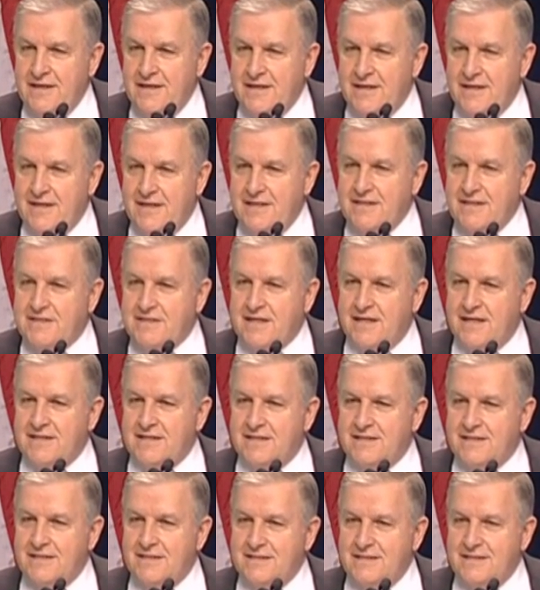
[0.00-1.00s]
and he
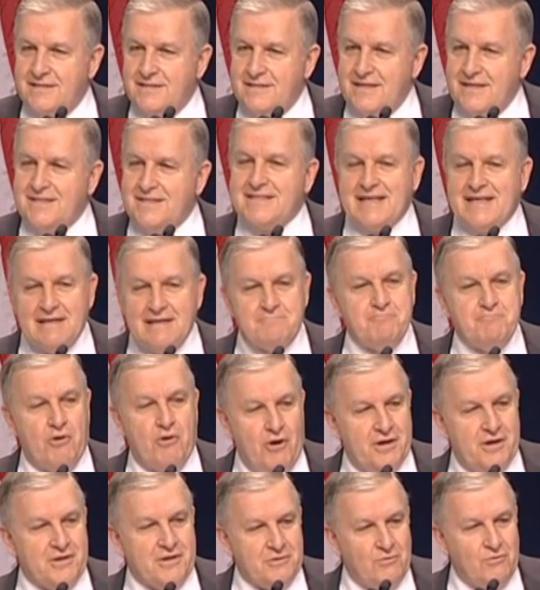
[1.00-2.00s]
said, let's get
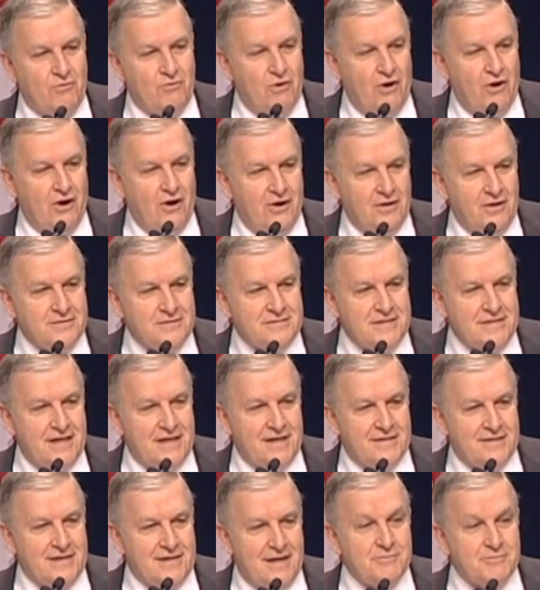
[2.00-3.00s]
part of the wall.
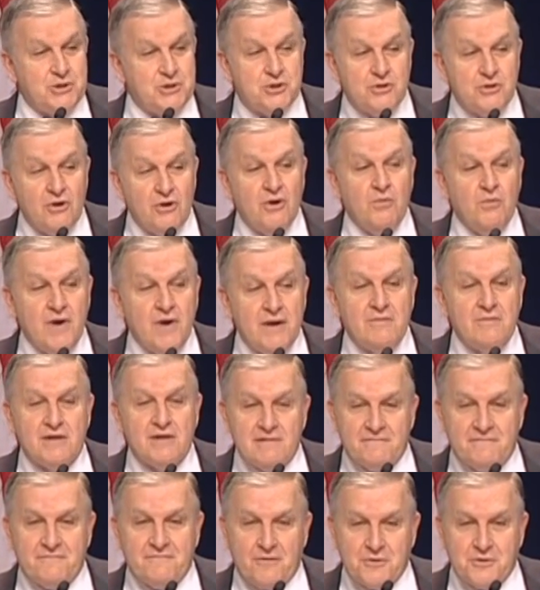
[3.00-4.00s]
Now, I'm sure we were
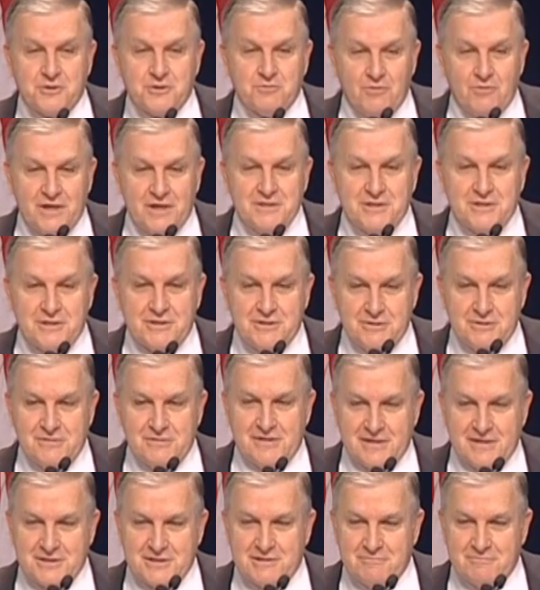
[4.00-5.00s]
the first ones to do
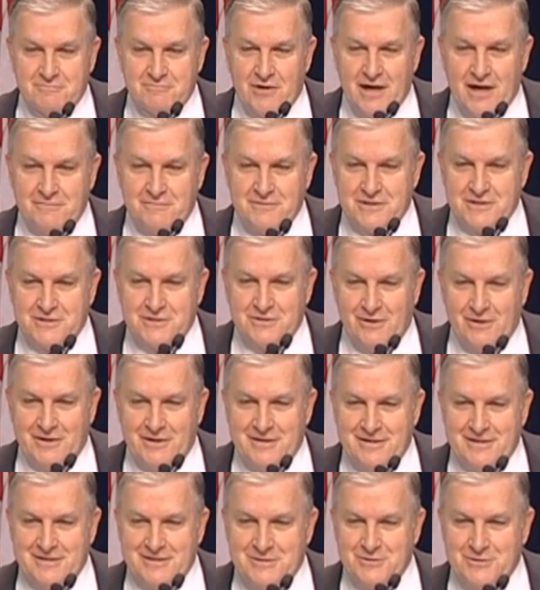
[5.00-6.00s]
this and probably
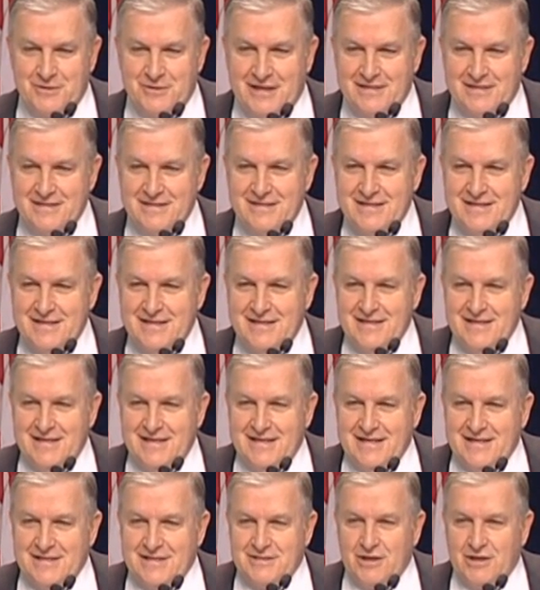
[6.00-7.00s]
started a trend.
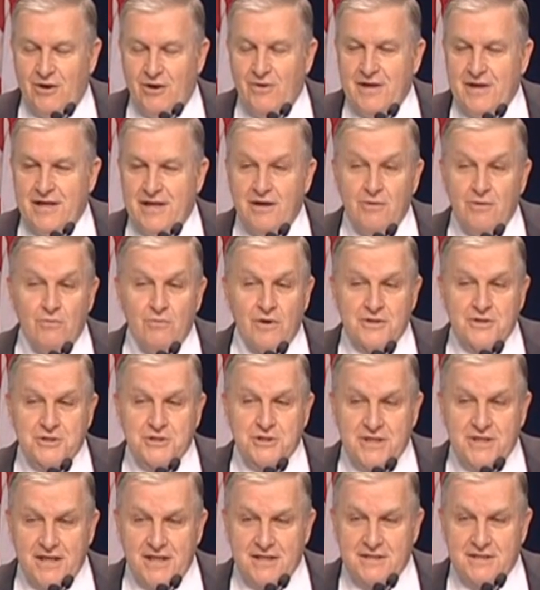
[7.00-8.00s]
So here were
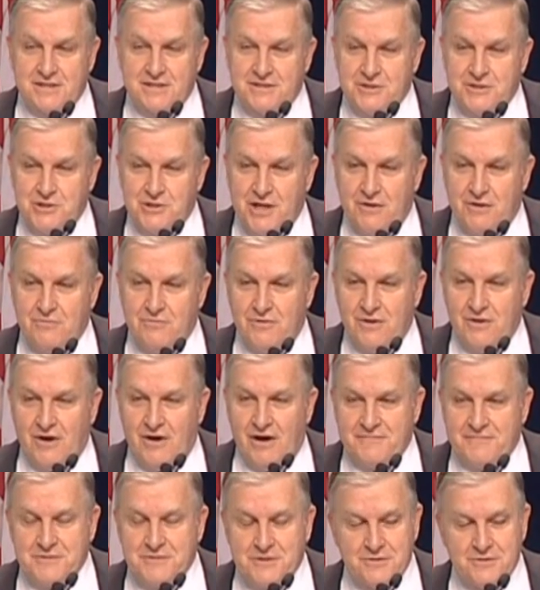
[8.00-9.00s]
six general
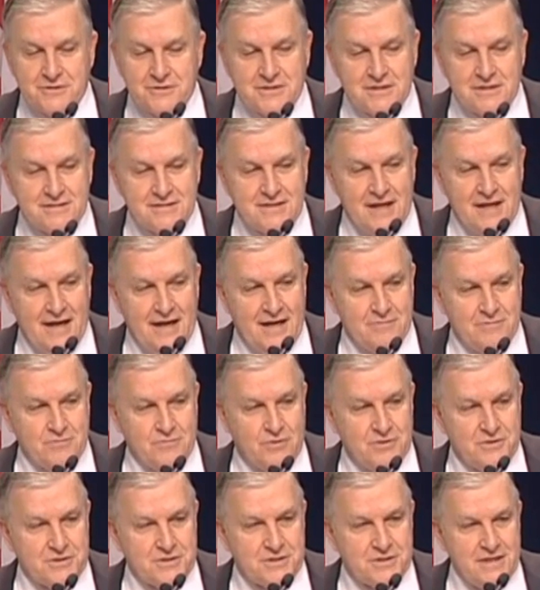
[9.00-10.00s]
officers and
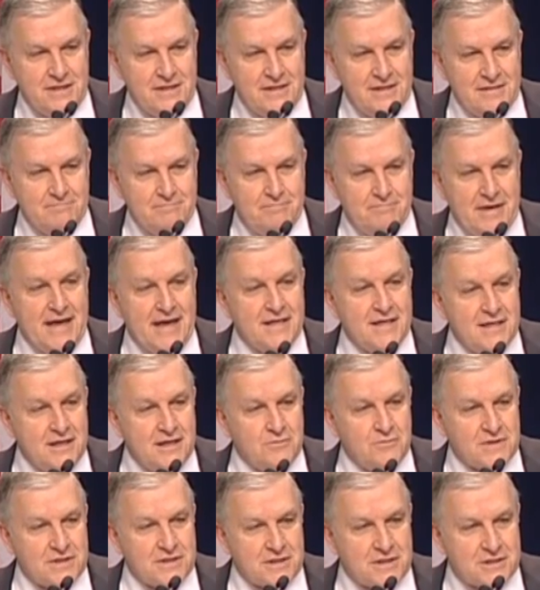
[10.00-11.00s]
admirals
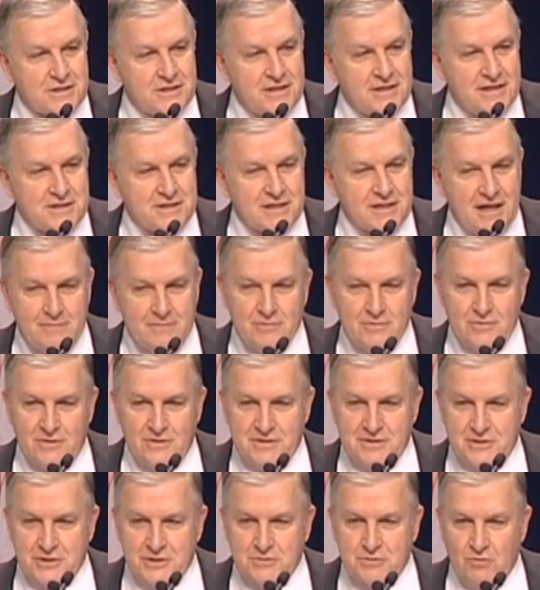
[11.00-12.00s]
banging with the sledgehammer
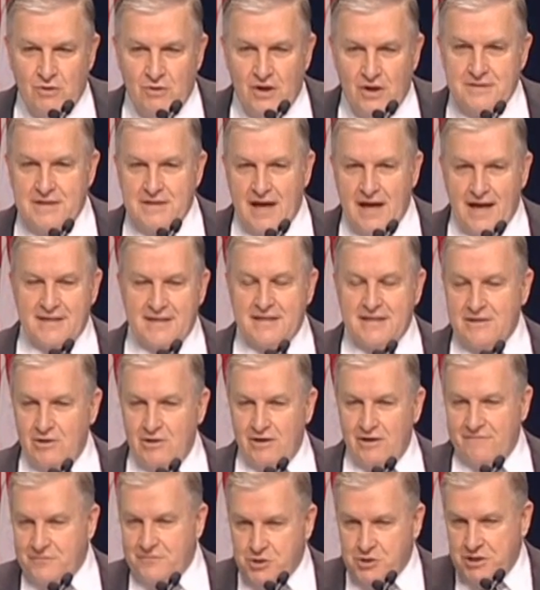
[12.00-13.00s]
on this wall, knocking
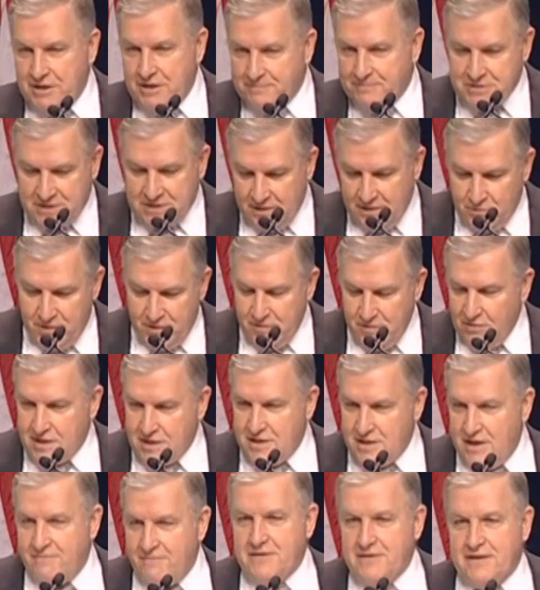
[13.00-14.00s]
off chips that we were
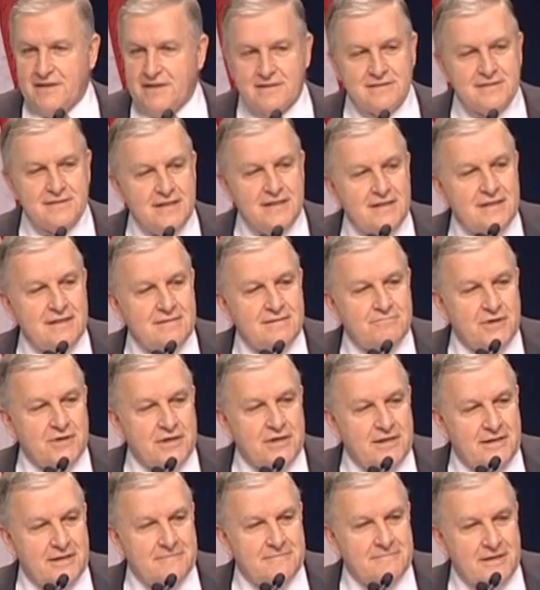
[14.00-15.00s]
coveting
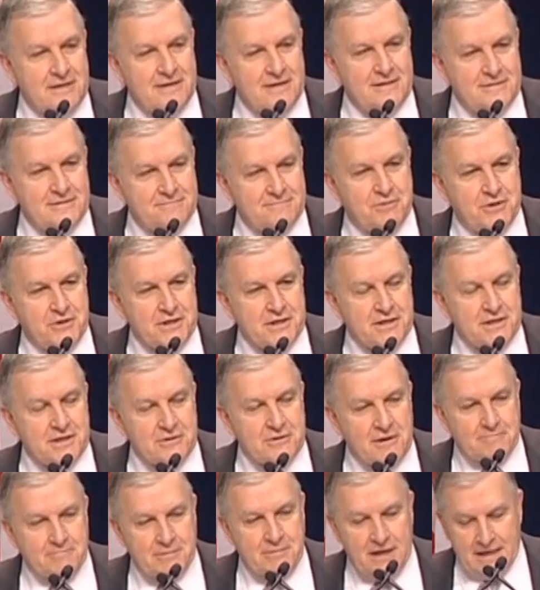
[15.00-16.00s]
and putting in
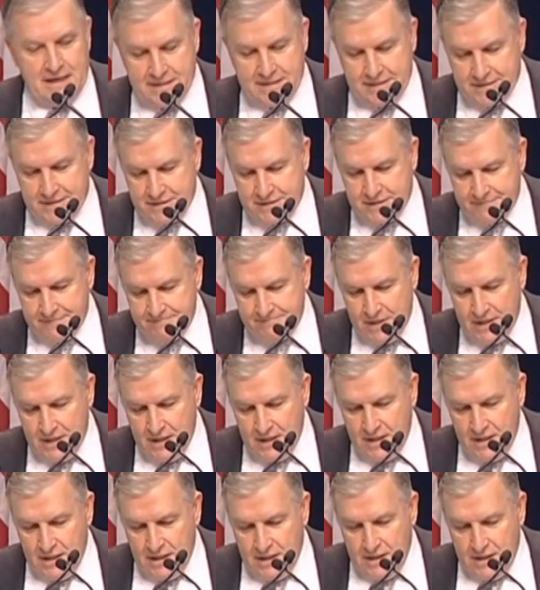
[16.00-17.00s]
our pockets.
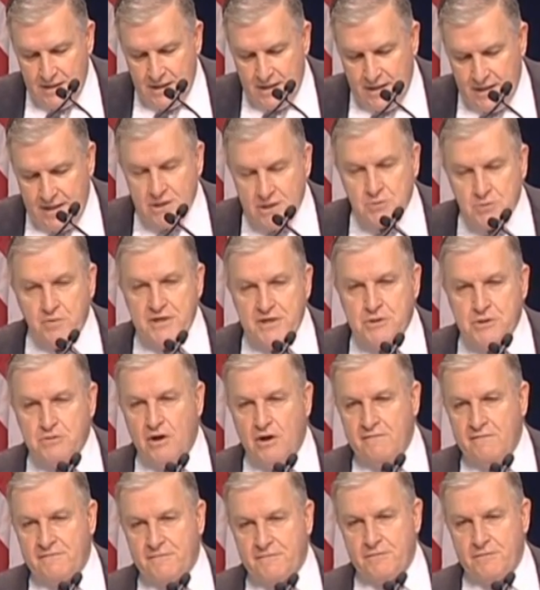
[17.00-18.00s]
And as we
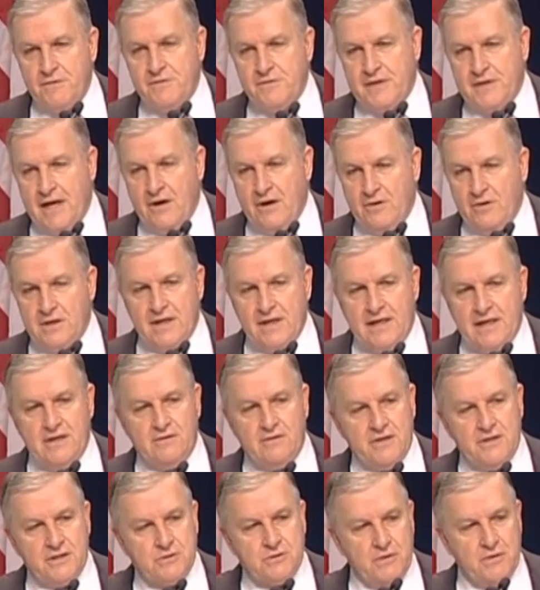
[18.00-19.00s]
drove through there, and
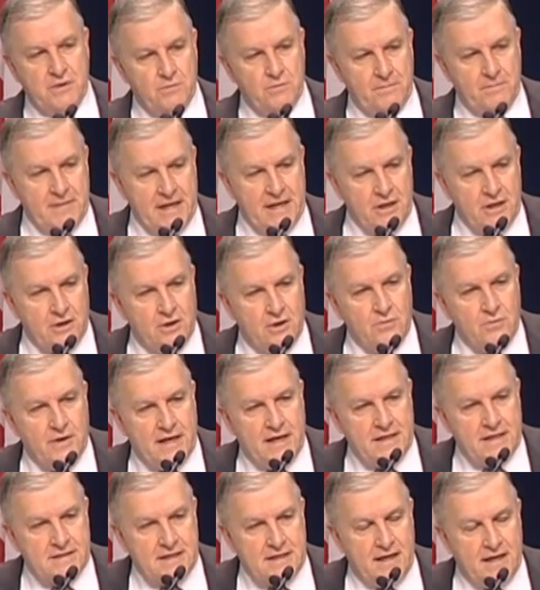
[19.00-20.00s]
later as we made our
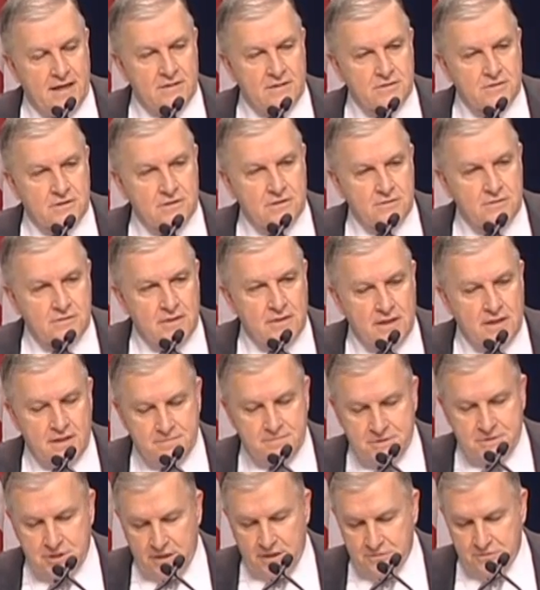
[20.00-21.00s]
way down to
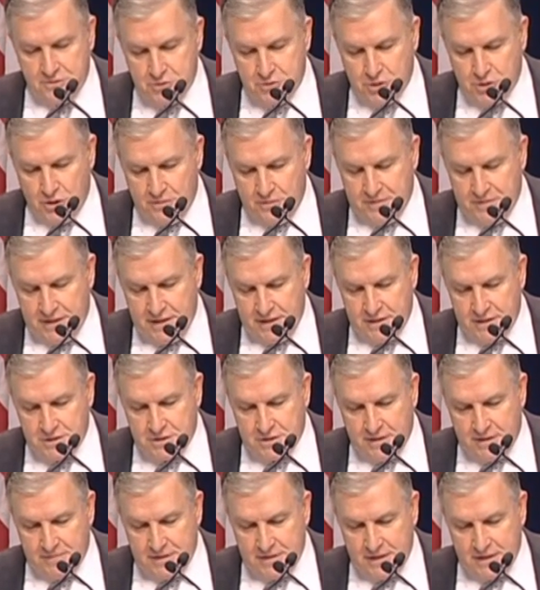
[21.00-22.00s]
southern Germany and
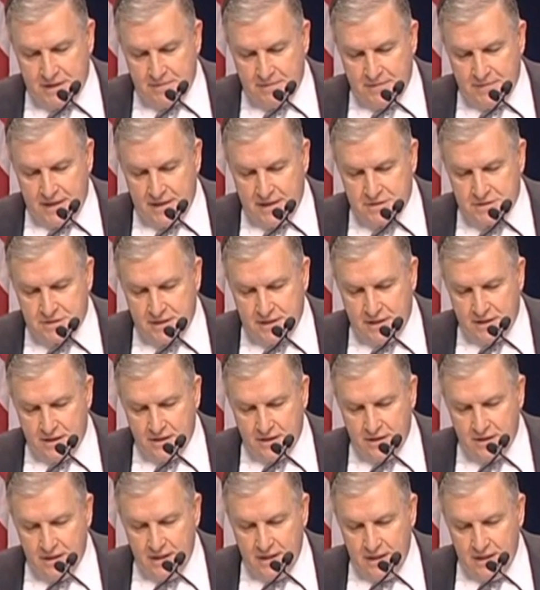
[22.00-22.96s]
some of the commands there,